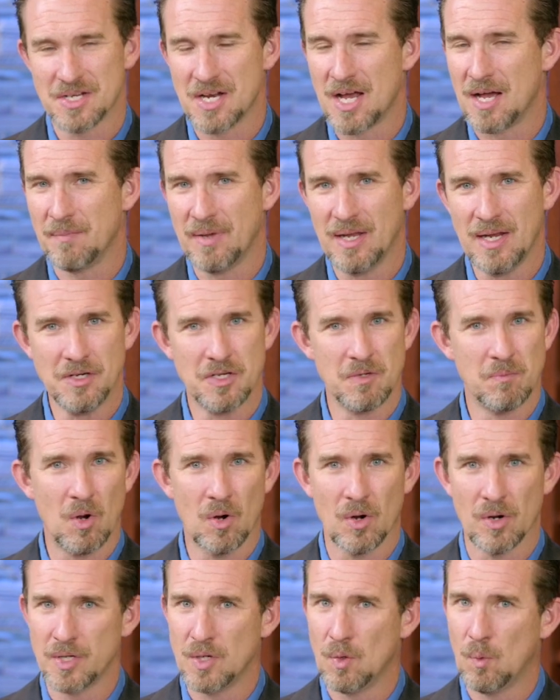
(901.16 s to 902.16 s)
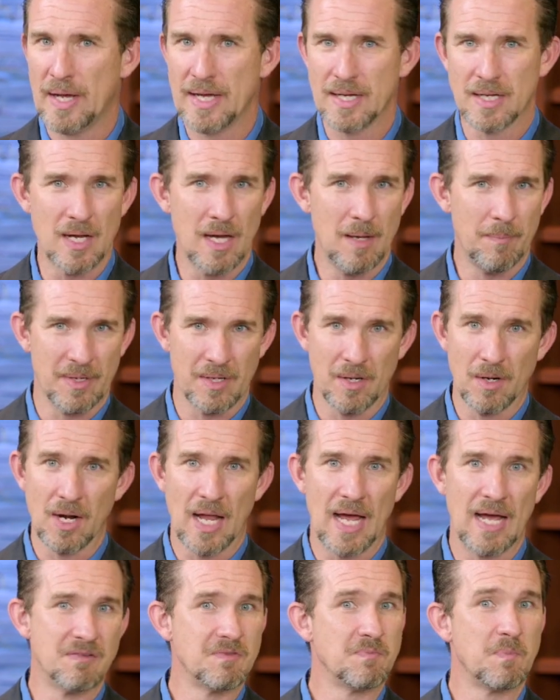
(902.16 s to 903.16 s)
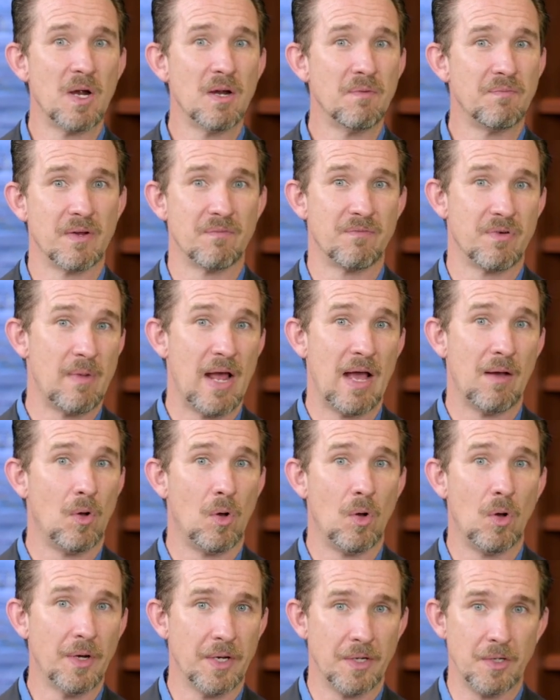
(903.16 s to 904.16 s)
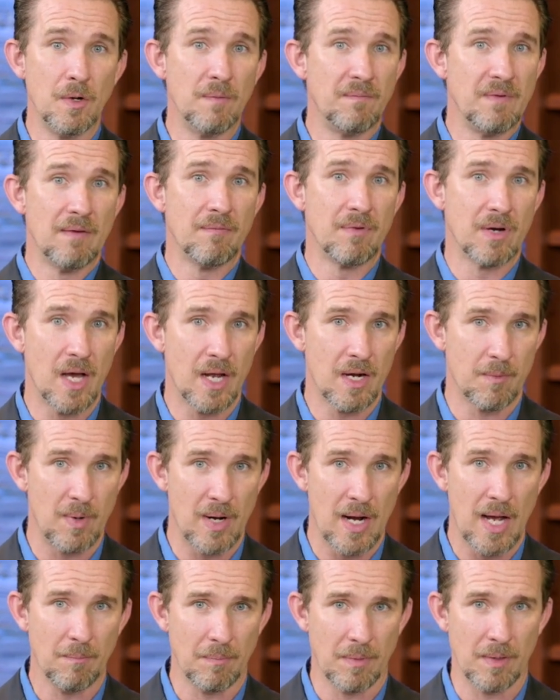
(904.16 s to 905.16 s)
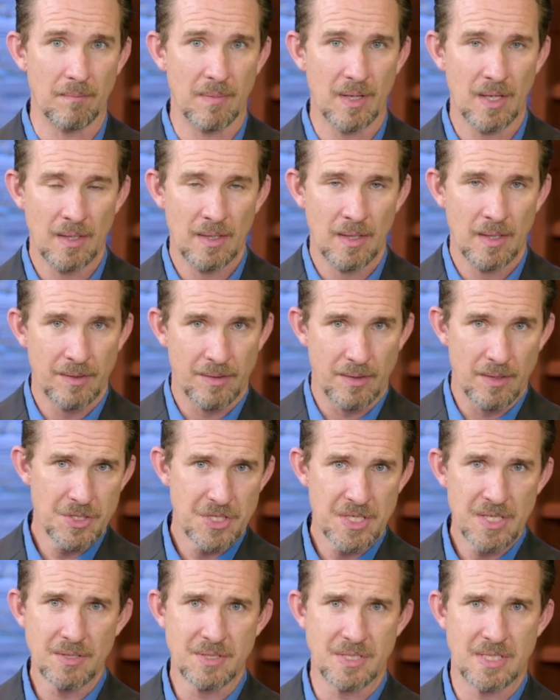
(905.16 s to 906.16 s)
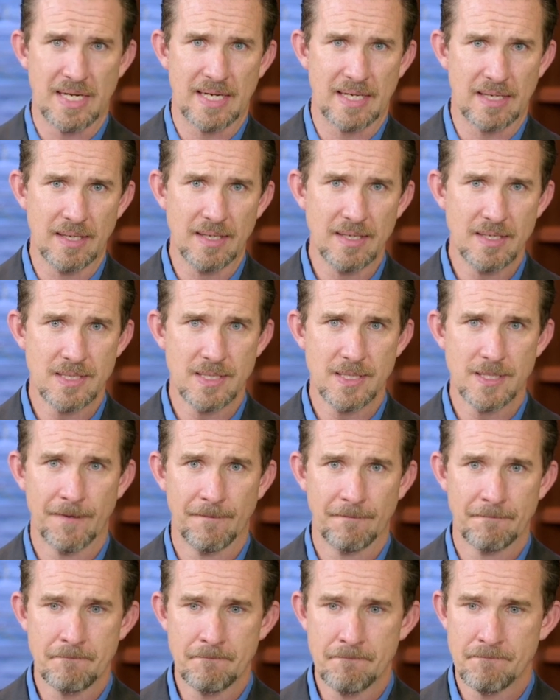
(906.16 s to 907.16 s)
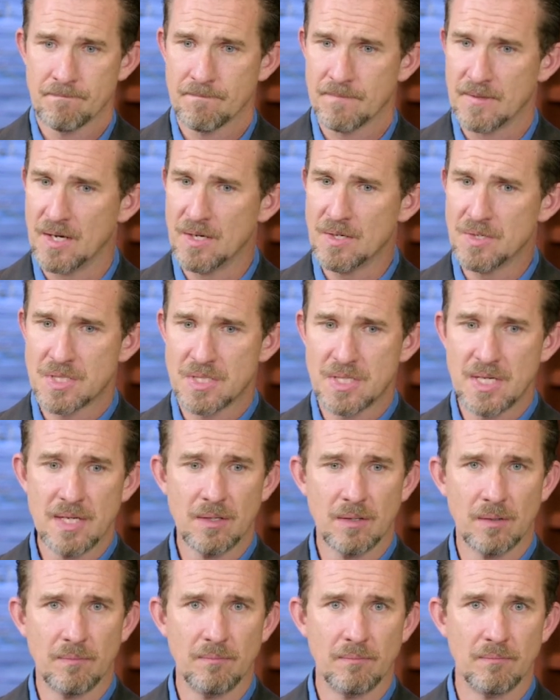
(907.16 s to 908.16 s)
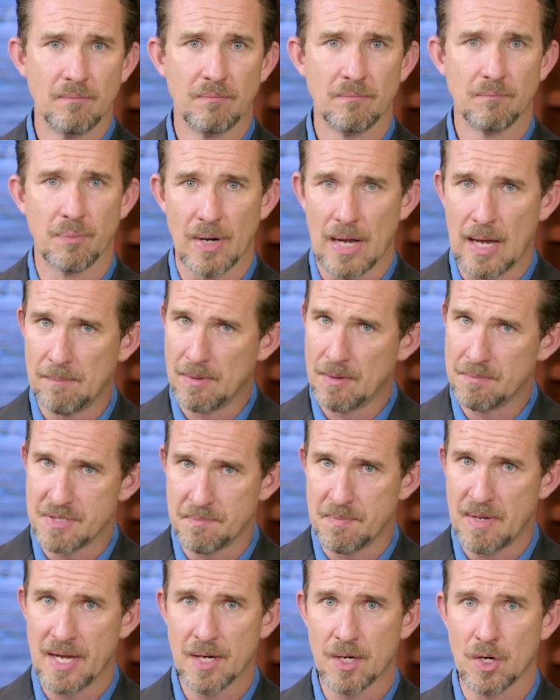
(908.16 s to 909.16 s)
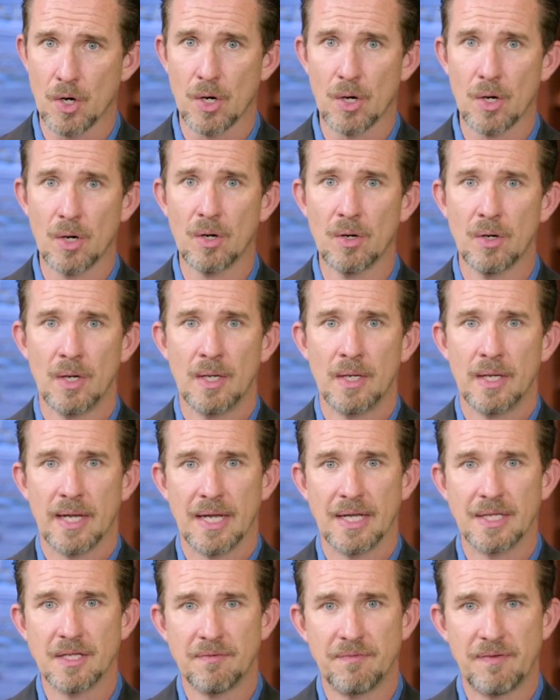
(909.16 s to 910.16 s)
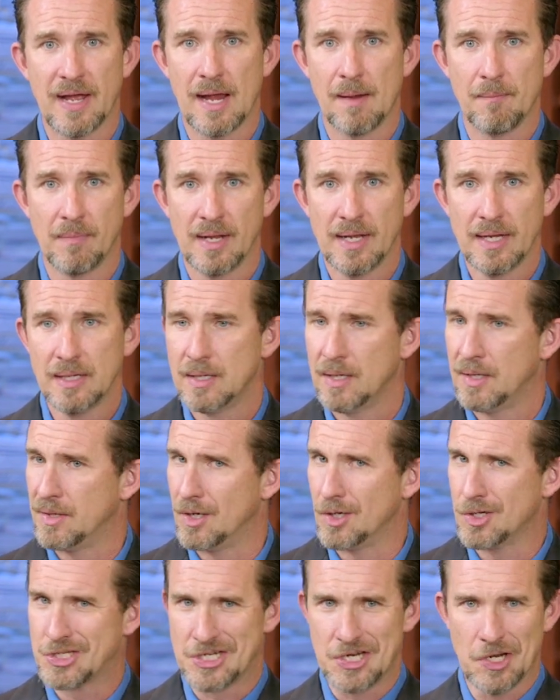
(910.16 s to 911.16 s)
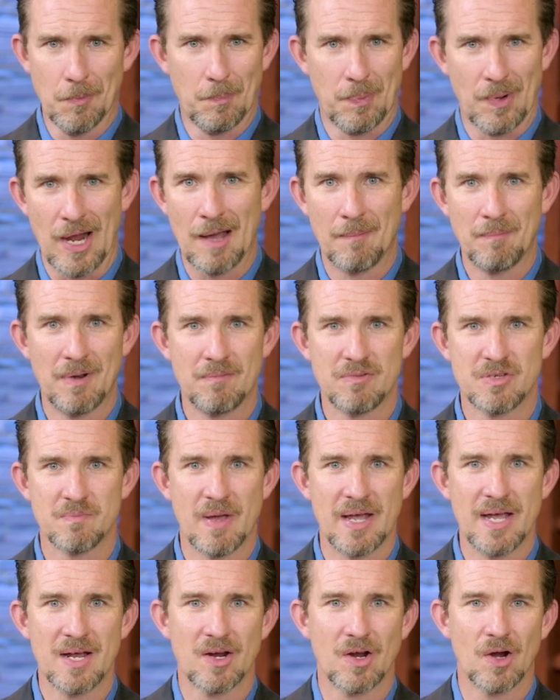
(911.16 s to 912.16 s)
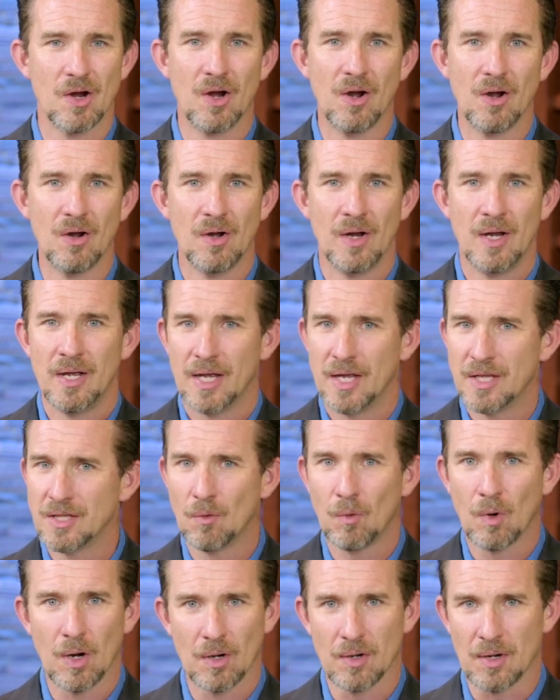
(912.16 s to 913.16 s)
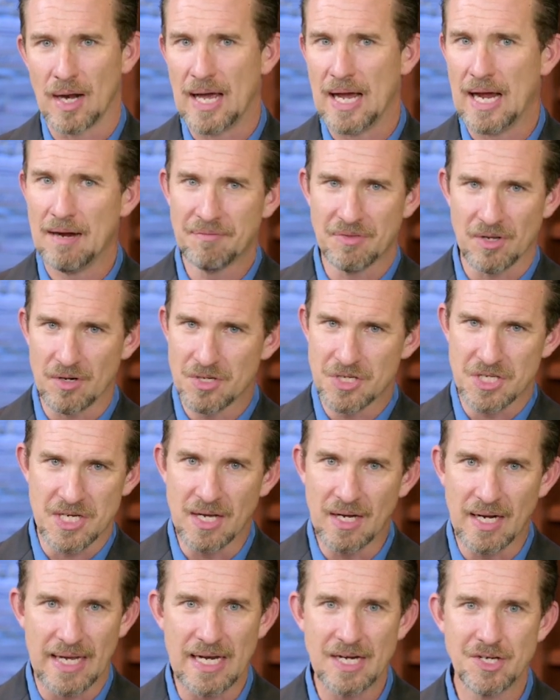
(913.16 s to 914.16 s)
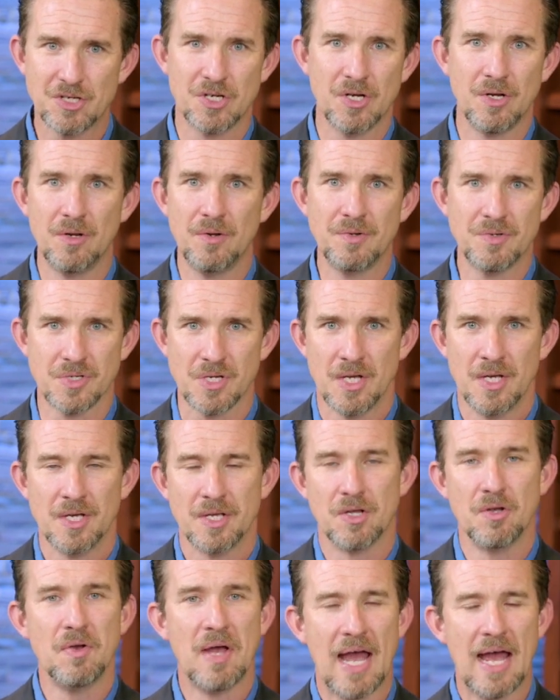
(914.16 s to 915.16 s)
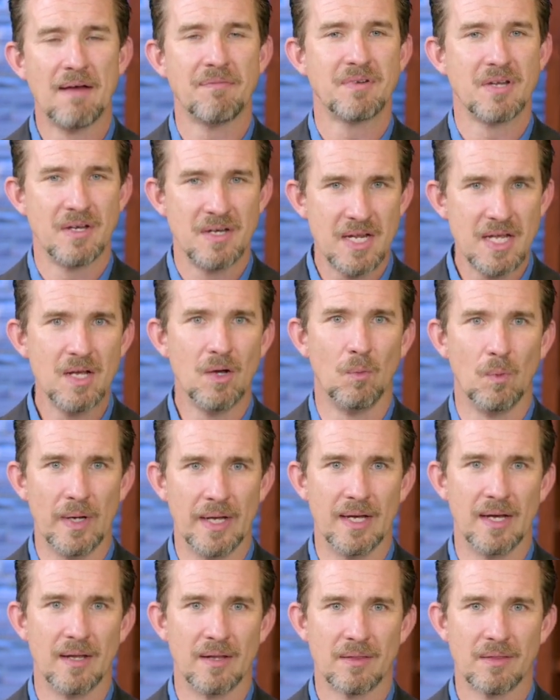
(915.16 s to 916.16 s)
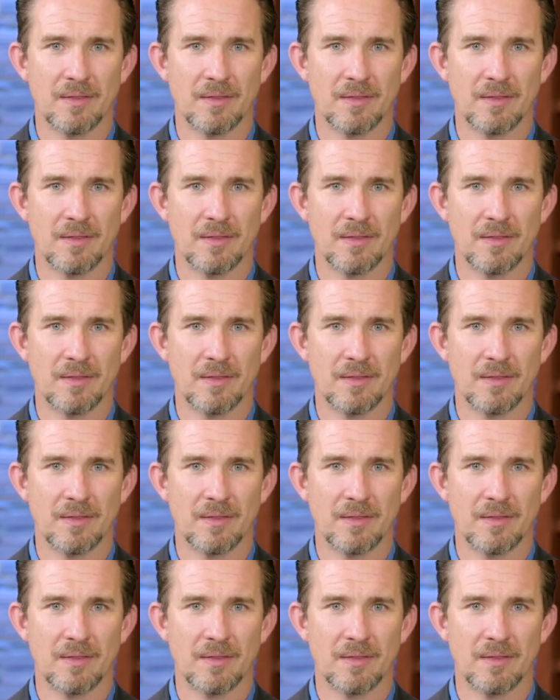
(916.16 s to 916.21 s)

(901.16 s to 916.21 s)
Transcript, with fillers: not mean tomorrow you wake up and your life's perfect from now on and you've never got a problem. There's still sickness, there's still problems that may occur in the family. There's still problems that may occur in the work life. There's still issues you have to deal with.